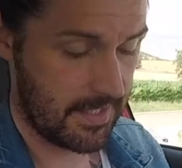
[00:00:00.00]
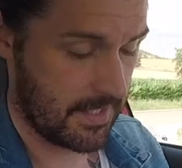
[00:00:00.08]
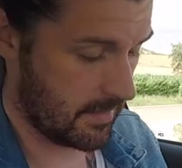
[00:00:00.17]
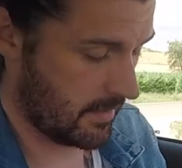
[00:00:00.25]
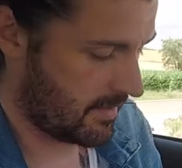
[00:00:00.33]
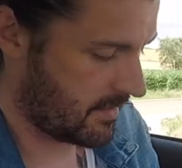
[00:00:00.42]

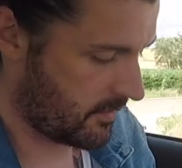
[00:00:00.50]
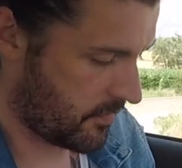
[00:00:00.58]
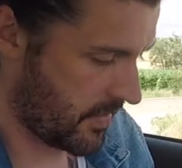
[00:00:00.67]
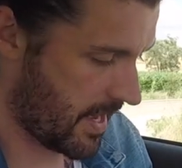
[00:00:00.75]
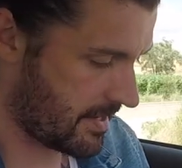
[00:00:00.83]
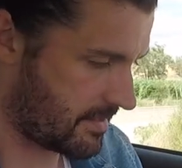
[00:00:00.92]
And this is
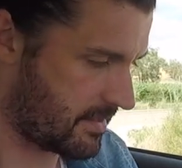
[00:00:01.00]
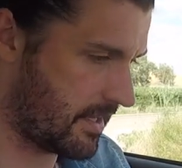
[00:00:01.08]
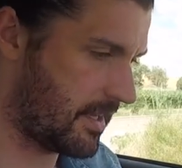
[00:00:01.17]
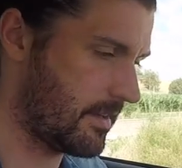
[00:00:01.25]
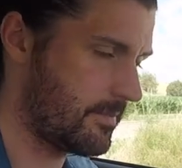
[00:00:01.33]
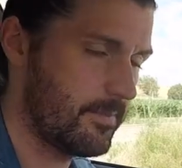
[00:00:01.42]

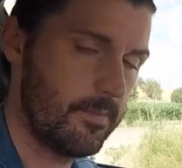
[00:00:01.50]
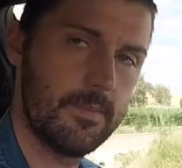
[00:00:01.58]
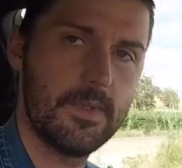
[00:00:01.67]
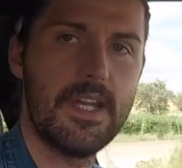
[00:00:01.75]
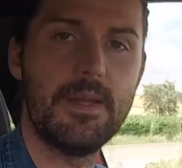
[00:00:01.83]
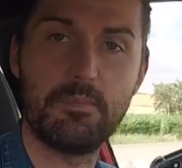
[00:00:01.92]
Fiesta.
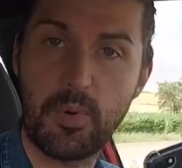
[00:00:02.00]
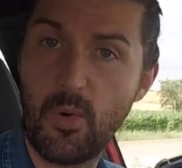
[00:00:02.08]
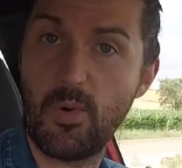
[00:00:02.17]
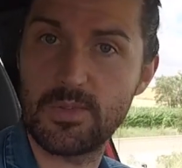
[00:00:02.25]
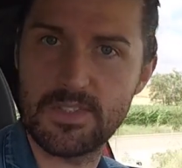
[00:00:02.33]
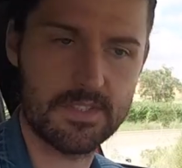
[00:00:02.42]

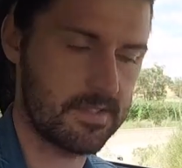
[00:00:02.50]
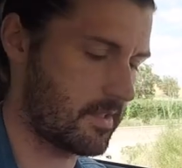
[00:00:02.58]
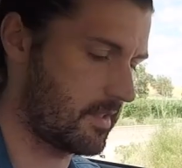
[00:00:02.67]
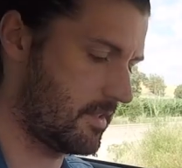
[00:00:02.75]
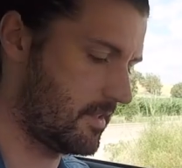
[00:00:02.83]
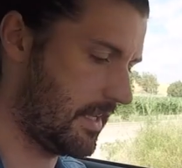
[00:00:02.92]
Important.
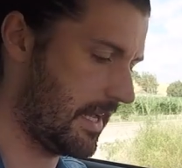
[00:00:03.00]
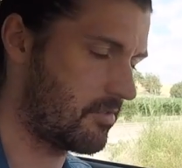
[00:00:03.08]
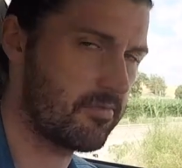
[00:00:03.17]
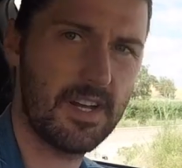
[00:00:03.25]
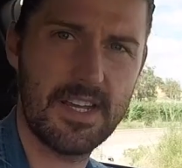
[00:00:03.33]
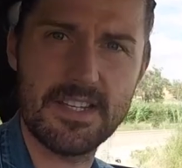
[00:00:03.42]
Get it
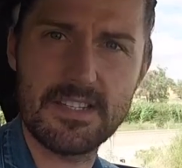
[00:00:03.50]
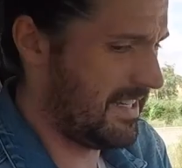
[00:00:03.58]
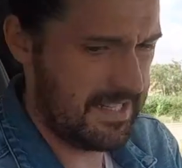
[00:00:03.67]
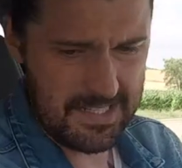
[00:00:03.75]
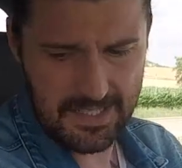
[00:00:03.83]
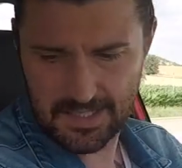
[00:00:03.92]
right.
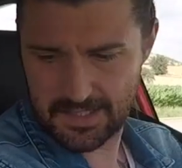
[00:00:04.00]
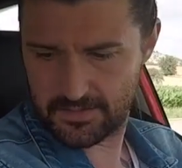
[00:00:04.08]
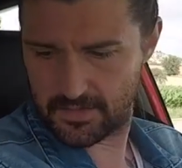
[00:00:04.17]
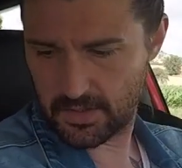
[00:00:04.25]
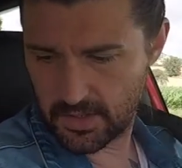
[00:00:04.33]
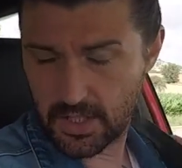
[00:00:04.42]
I
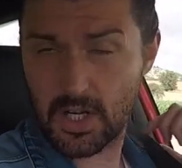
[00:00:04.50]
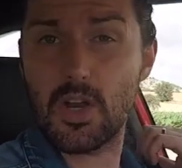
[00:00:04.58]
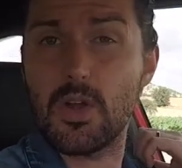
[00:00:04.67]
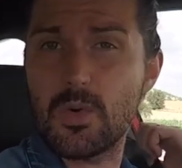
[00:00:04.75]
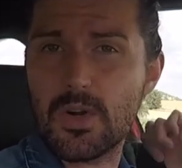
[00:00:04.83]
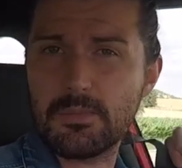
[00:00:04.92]
haven't got a
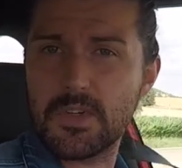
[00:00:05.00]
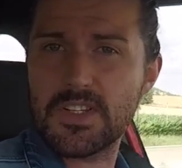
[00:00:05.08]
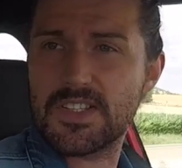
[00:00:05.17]
clue what I'm going to